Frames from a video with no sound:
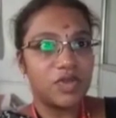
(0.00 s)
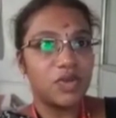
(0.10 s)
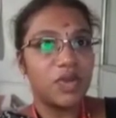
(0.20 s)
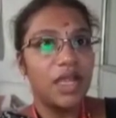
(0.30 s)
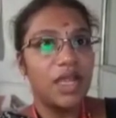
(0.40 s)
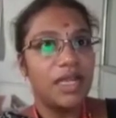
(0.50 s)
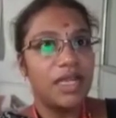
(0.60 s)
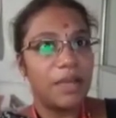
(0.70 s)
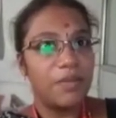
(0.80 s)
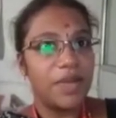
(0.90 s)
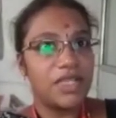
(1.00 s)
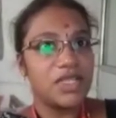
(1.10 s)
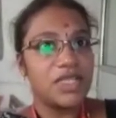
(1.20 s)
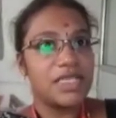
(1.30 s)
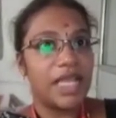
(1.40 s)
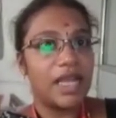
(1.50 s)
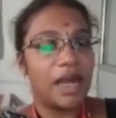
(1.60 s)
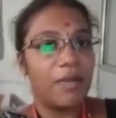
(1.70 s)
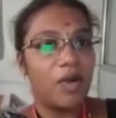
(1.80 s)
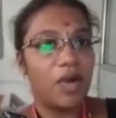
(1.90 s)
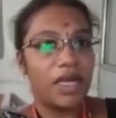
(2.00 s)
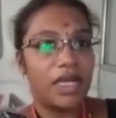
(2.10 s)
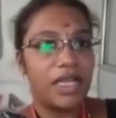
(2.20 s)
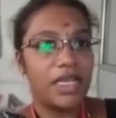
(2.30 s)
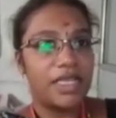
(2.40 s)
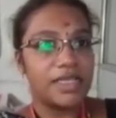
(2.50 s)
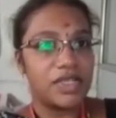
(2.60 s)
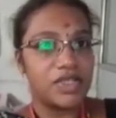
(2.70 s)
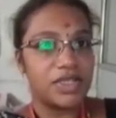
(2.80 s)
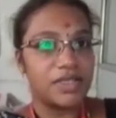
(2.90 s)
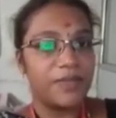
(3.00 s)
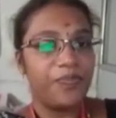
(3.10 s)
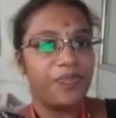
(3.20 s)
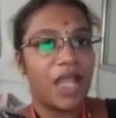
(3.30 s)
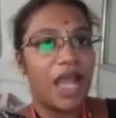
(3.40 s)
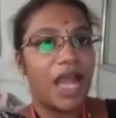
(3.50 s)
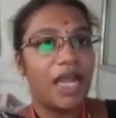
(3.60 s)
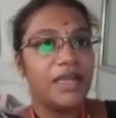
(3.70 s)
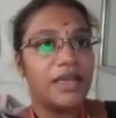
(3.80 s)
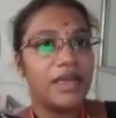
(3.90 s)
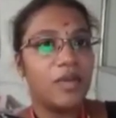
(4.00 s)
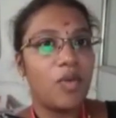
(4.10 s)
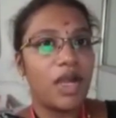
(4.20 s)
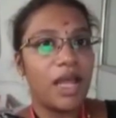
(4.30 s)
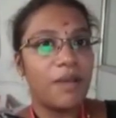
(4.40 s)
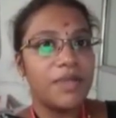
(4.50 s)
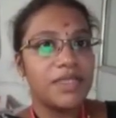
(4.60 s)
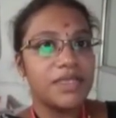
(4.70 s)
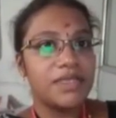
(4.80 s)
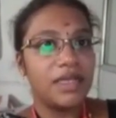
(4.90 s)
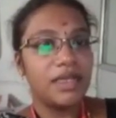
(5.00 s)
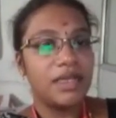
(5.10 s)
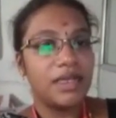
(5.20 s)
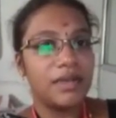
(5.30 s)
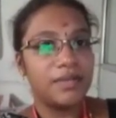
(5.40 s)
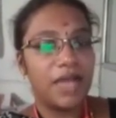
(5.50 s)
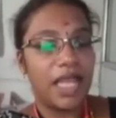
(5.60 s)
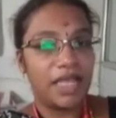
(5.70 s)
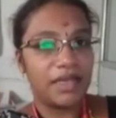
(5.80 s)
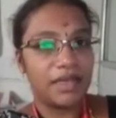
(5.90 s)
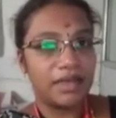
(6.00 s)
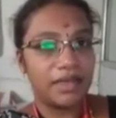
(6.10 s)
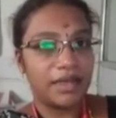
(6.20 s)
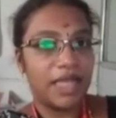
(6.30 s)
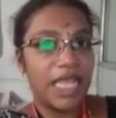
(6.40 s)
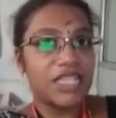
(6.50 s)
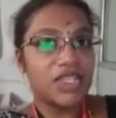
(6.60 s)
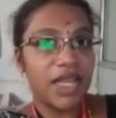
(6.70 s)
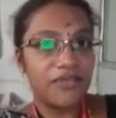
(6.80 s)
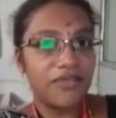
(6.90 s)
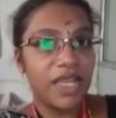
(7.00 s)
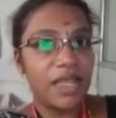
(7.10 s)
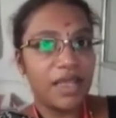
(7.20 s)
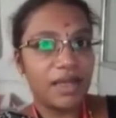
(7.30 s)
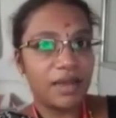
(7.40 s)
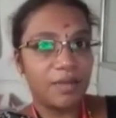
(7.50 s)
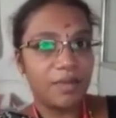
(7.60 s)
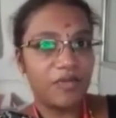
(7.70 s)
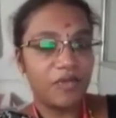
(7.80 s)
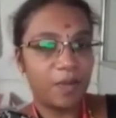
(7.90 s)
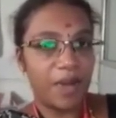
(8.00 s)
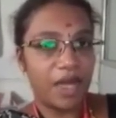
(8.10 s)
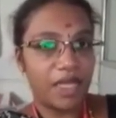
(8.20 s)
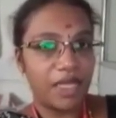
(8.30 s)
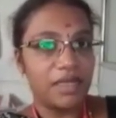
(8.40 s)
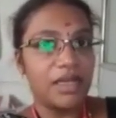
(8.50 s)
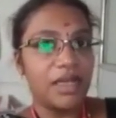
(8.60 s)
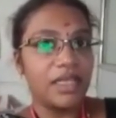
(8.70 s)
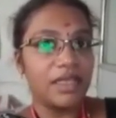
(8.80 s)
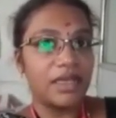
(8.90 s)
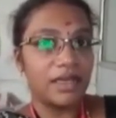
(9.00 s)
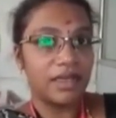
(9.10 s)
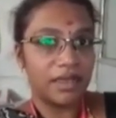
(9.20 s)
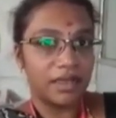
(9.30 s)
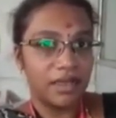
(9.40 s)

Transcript: to temperatures like above 100 degrees Celsius. And what happens is that each and every particle in the